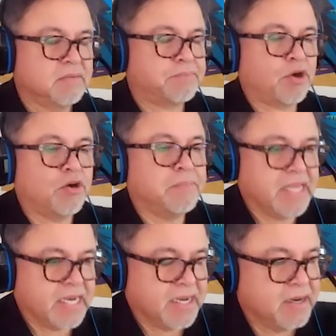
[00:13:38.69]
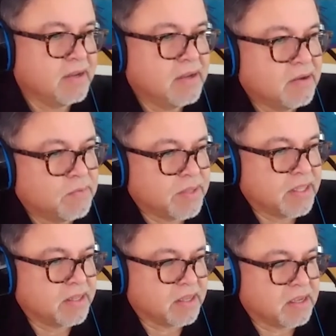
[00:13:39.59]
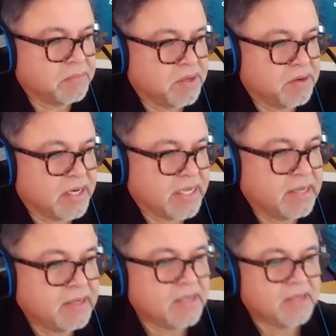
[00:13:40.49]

permitting within the community,